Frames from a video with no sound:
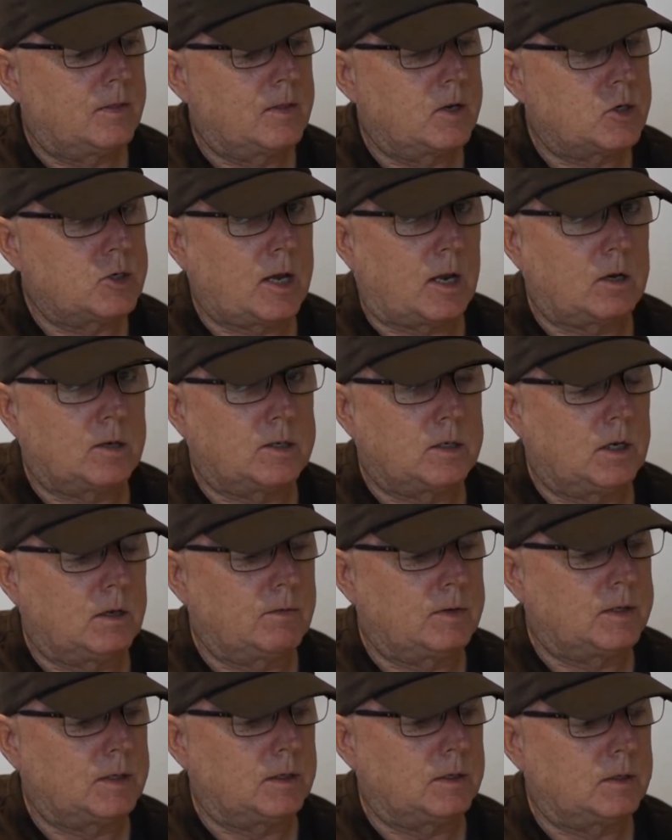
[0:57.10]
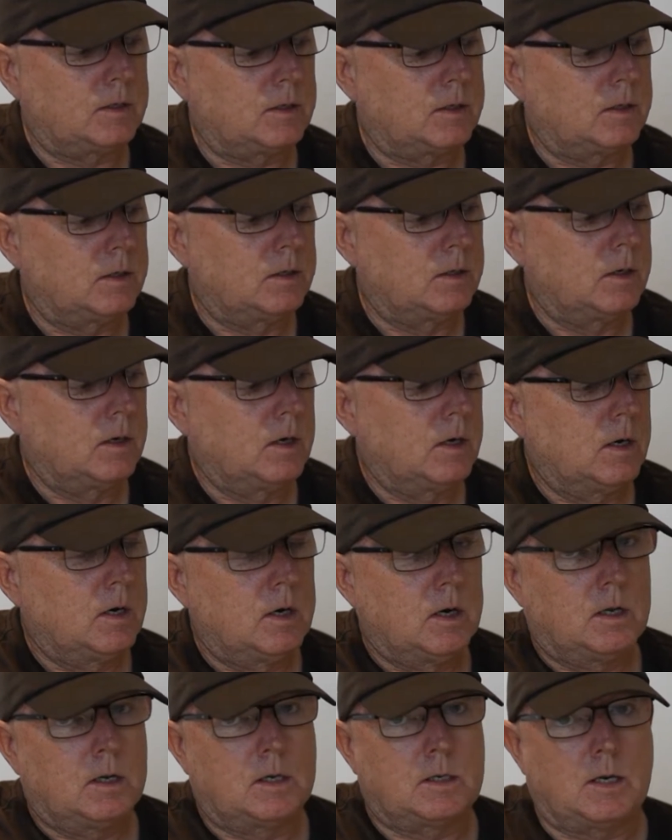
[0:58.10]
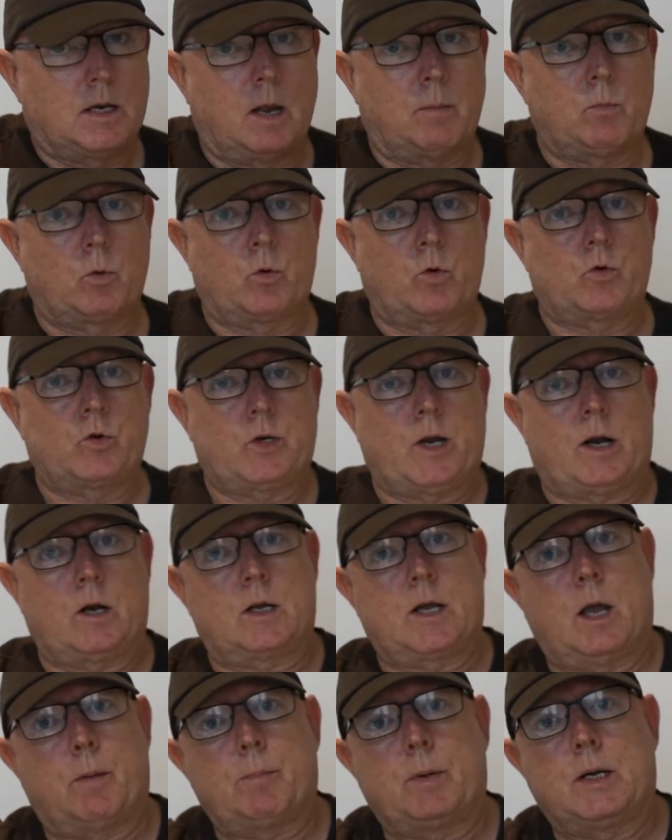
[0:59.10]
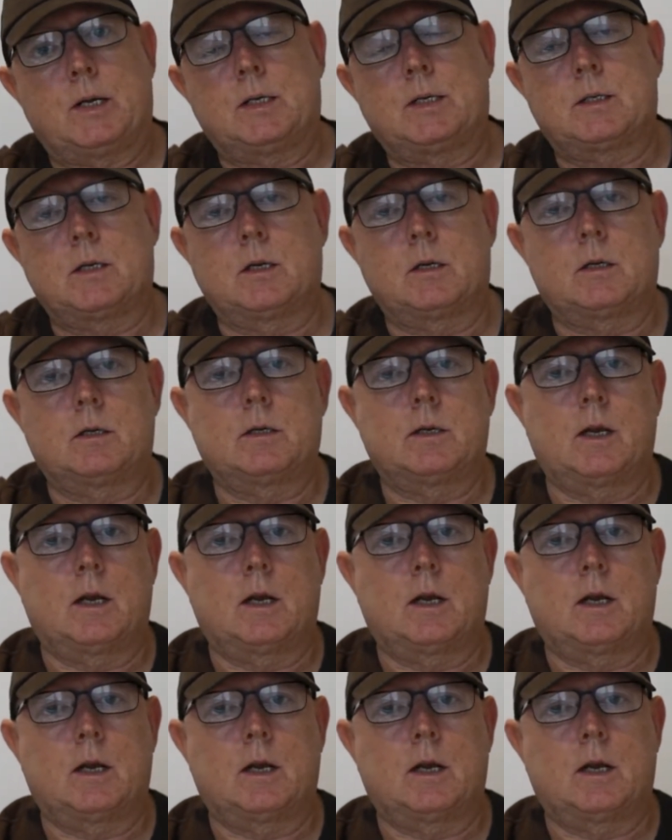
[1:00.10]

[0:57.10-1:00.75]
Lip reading: the shuttle services. There's a number of shuttle companies that